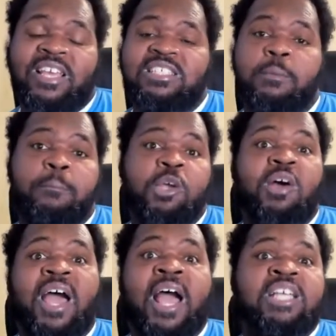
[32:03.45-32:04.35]
likes to
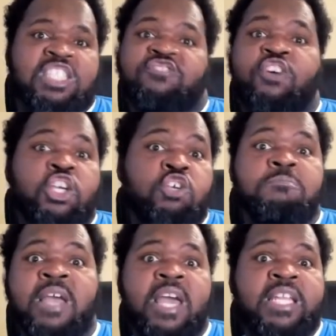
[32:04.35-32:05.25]
build houses for
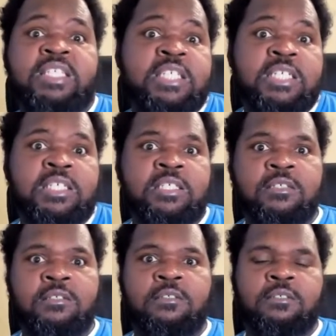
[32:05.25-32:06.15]
humanity.
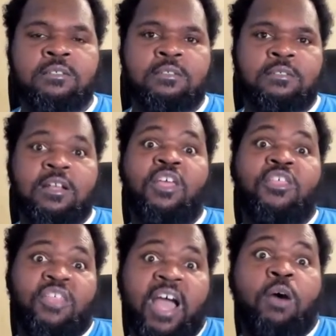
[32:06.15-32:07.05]

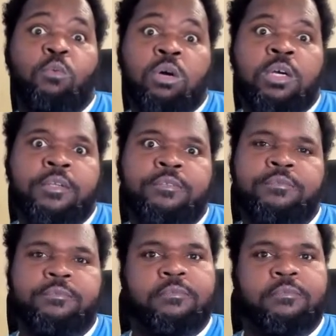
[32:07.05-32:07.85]
That one,